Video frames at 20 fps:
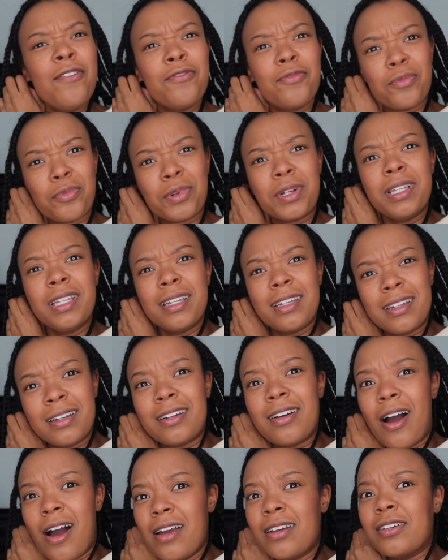really
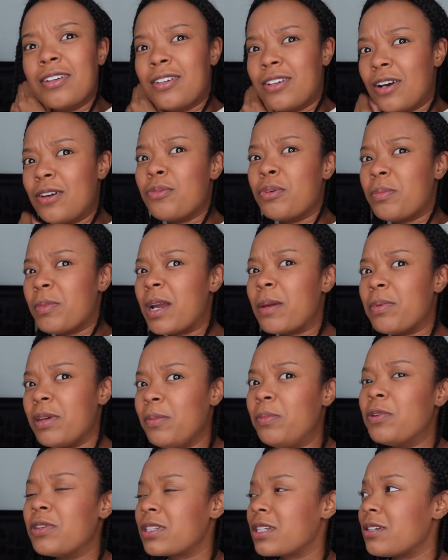gotten good with my
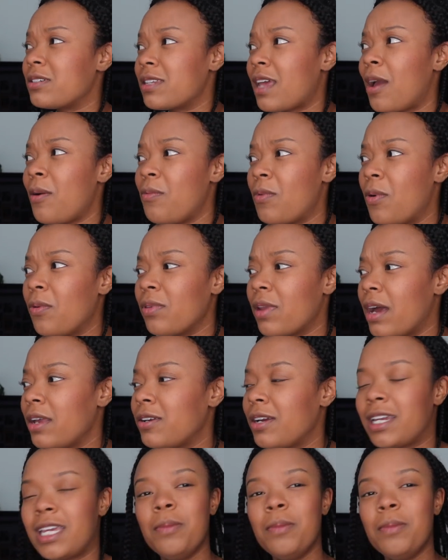people skills. I won't lie to you.